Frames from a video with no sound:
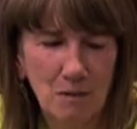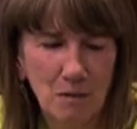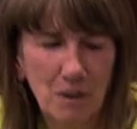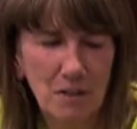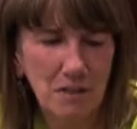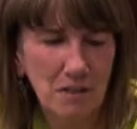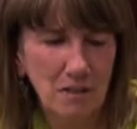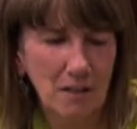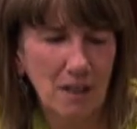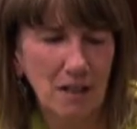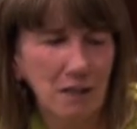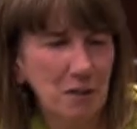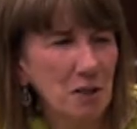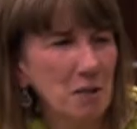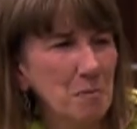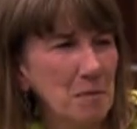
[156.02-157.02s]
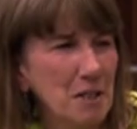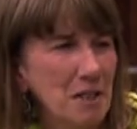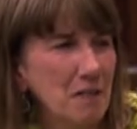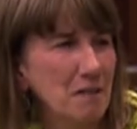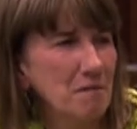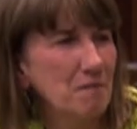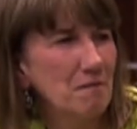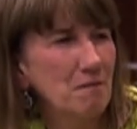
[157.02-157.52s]
Where's Asada going to
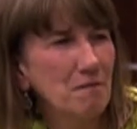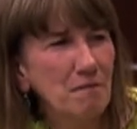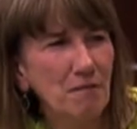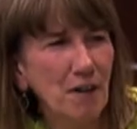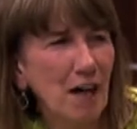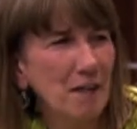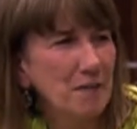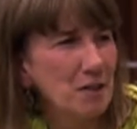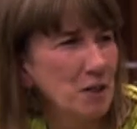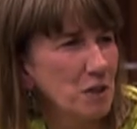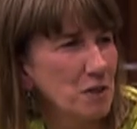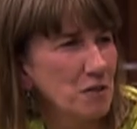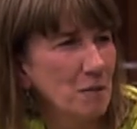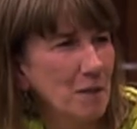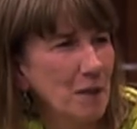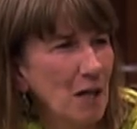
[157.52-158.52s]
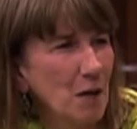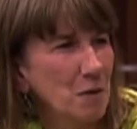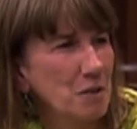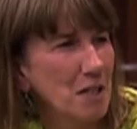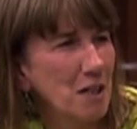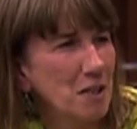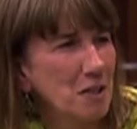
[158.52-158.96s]
be 5 years from now, 10